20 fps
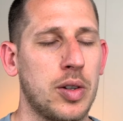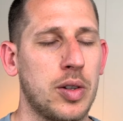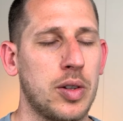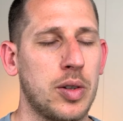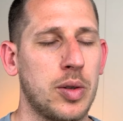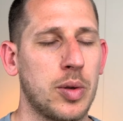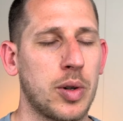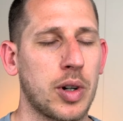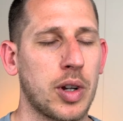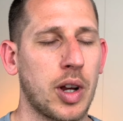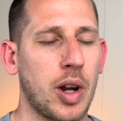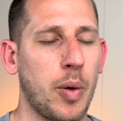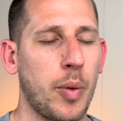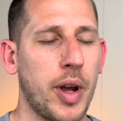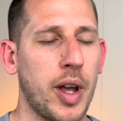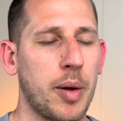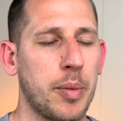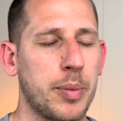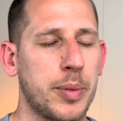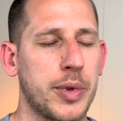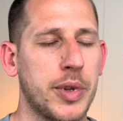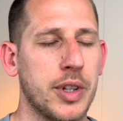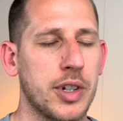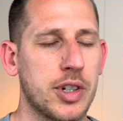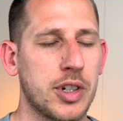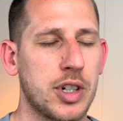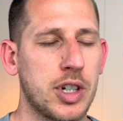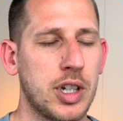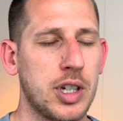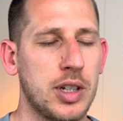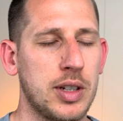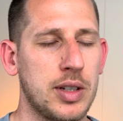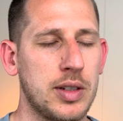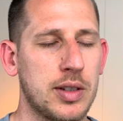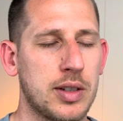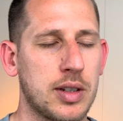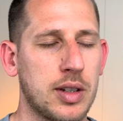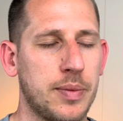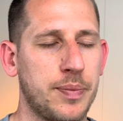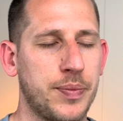working our way up the
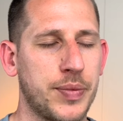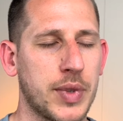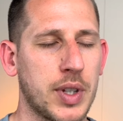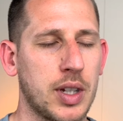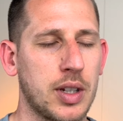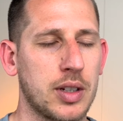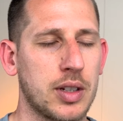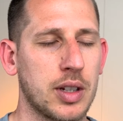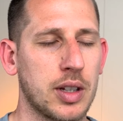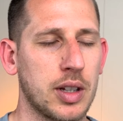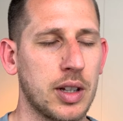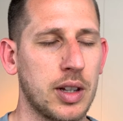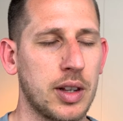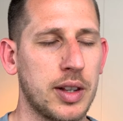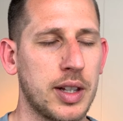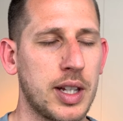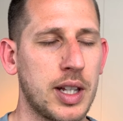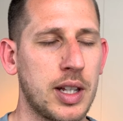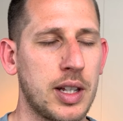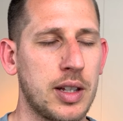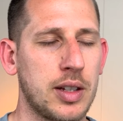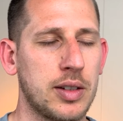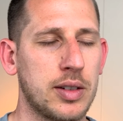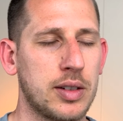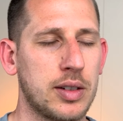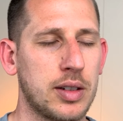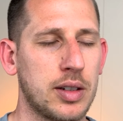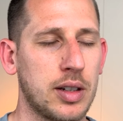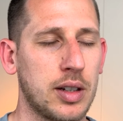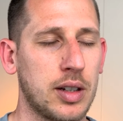shins, into the knees,